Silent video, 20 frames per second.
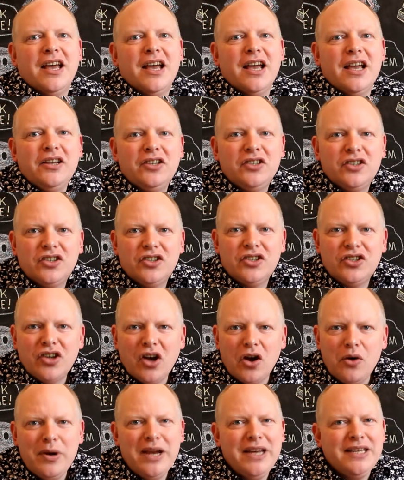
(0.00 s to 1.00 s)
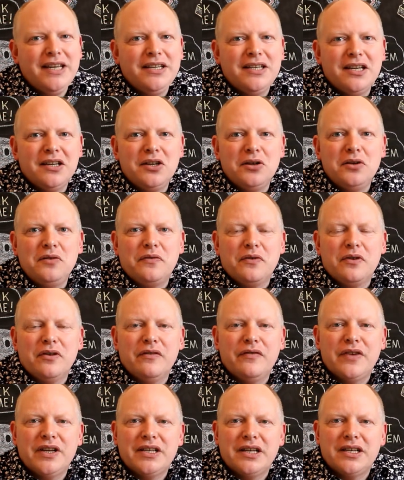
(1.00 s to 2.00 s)
is so easy to do for a
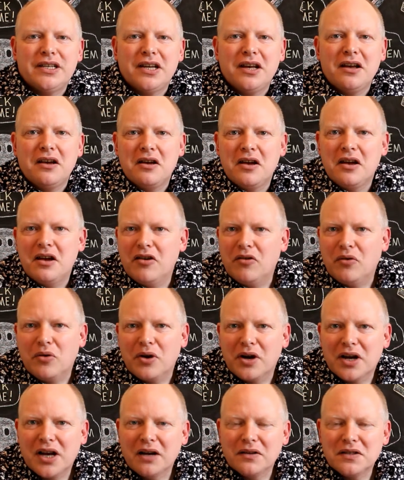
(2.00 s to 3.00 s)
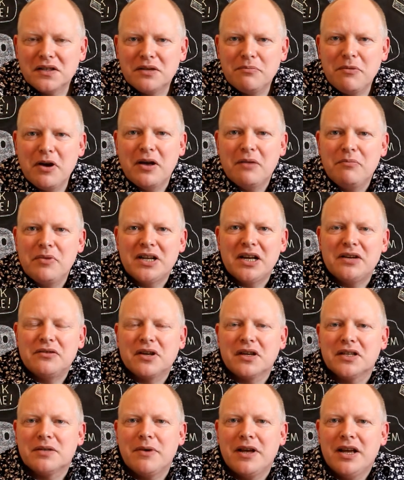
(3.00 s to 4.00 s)
visitor or a customer, potential
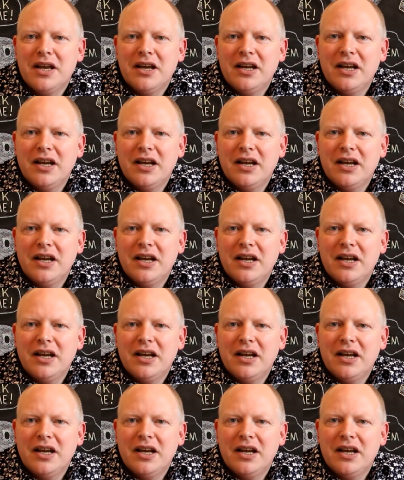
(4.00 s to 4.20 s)
customer.